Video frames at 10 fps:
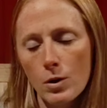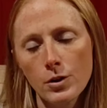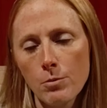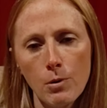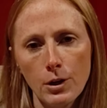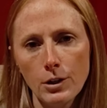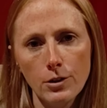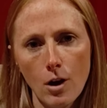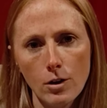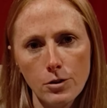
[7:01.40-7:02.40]
worth putting your
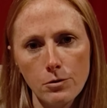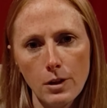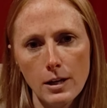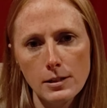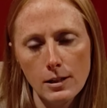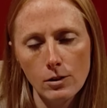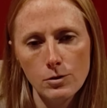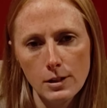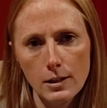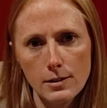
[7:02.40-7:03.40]
dog through this and
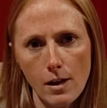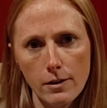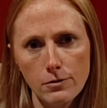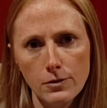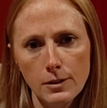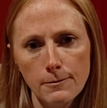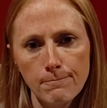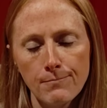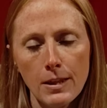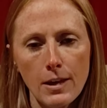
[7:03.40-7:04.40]
losing his life.
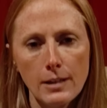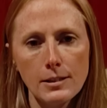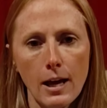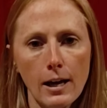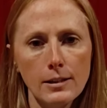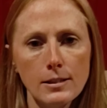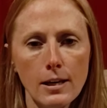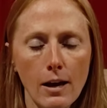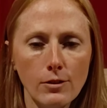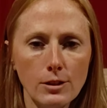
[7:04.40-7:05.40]
Thanks, guys.
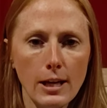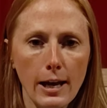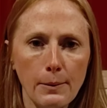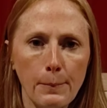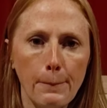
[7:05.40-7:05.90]
Have a good day.